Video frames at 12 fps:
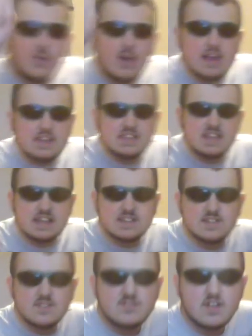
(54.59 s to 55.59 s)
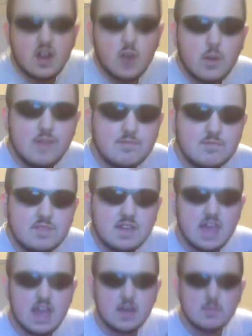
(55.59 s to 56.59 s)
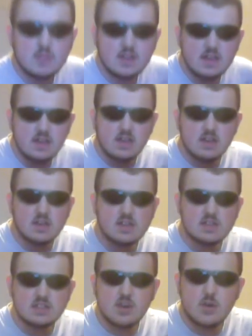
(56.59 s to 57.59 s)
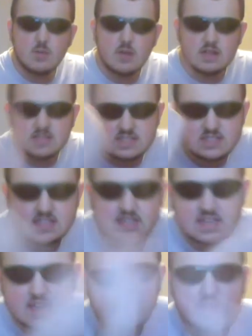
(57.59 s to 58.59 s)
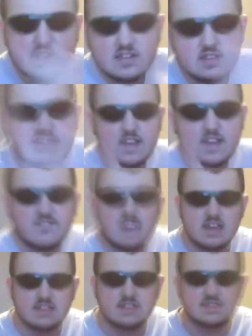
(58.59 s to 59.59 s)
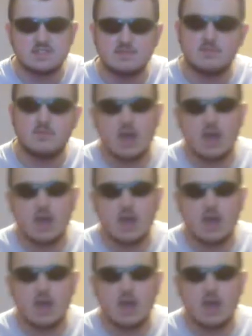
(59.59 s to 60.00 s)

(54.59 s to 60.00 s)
You know why you stand so far away from the camera? Because no one wants to get a good look at your face.